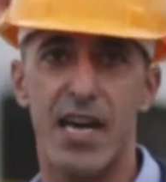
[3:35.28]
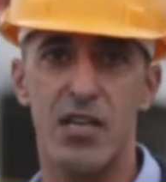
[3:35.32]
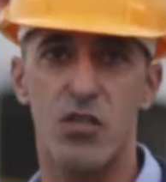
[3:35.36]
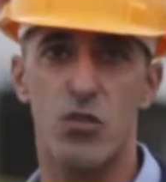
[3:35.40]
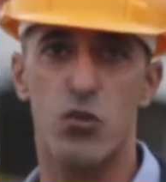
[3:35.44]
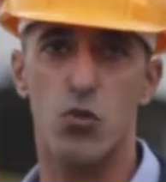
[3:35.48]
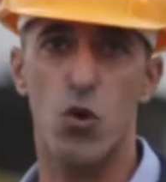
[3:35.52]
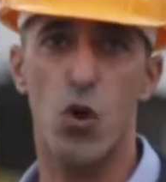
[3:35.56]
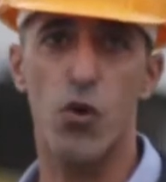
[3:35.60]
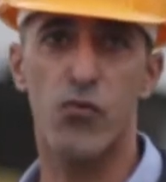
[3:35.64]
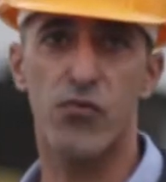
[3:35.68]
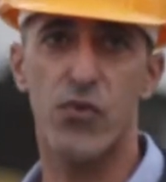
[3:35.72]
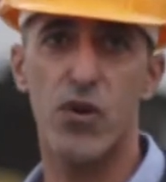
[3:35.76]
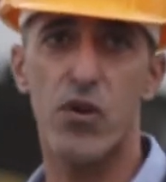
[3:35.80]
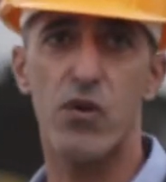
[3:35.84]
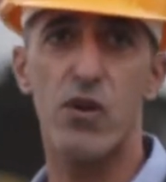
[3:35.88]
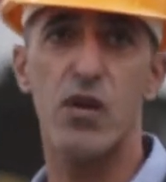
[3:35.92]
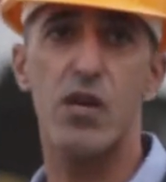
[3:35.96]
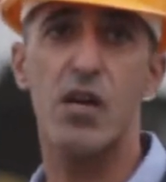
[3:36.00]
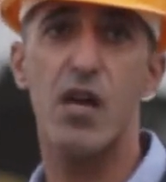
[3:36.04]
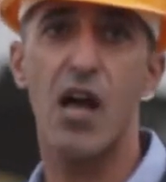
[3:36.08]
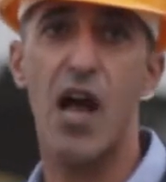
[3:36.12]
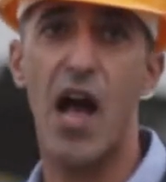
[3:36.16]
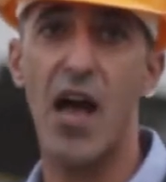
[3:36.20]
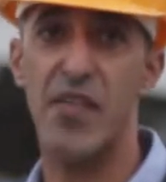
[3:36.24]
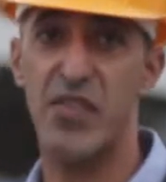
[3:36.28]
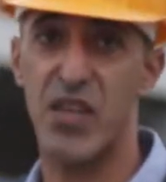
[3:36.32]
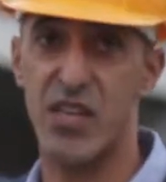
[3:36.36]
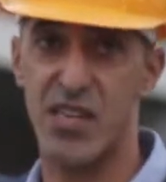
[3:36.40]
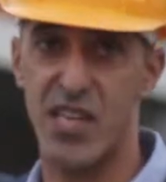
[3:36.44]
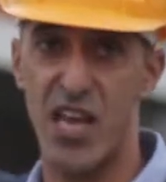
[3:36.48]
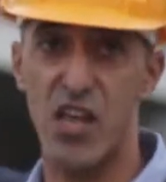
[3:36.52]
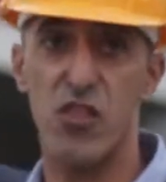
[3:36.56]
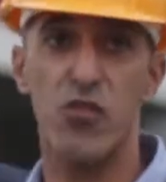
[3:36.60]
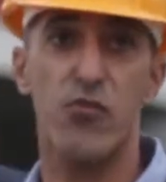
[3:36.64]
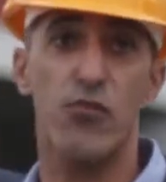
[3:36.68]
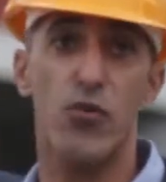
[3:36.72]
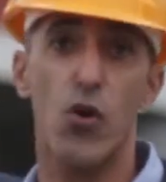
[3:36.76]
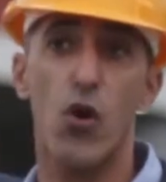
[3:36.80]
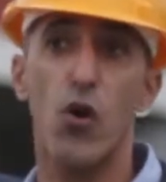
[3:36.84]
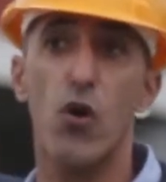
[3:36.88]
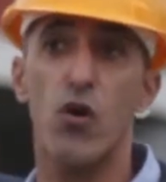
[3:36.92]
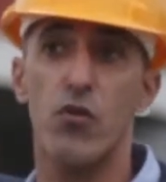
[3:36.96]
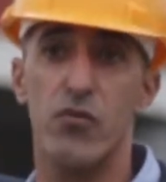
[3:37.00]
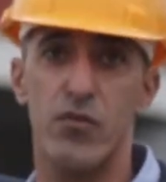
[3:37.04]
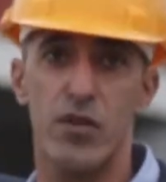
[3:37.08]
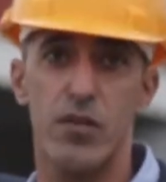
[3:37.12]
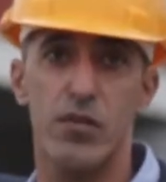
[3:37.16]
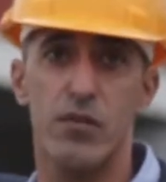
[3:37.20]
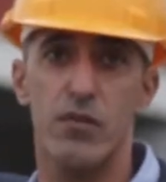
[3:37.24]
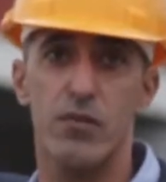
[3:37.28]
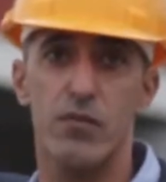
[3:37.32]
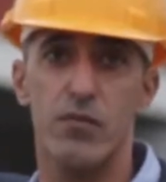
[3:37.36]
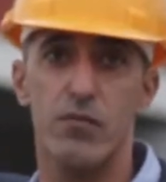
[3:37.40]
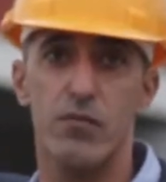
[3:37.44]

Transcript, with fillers: has to offer at the 10th floor of it.